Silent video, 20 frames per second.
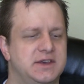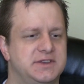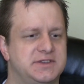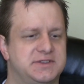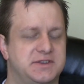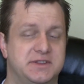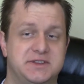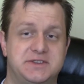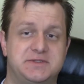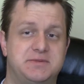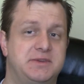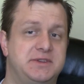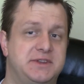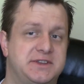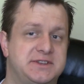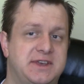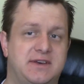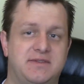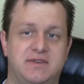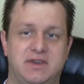So this one
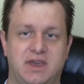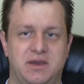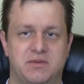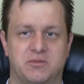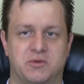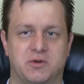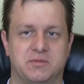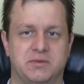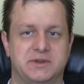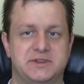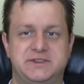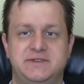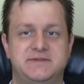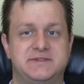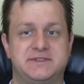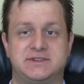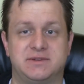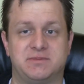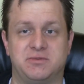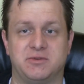does have a game board, but it's
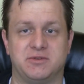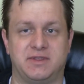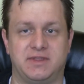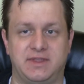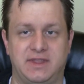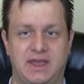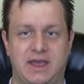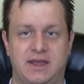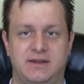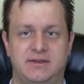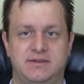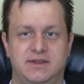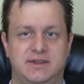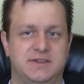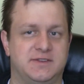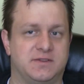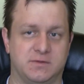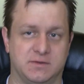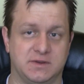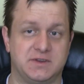even simpler than that.
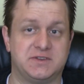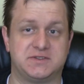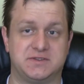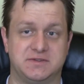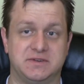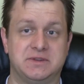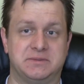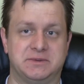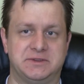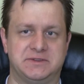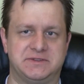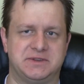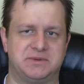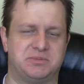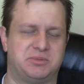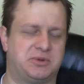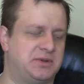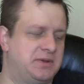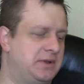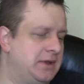It's extremely
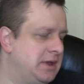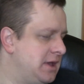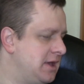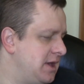simple.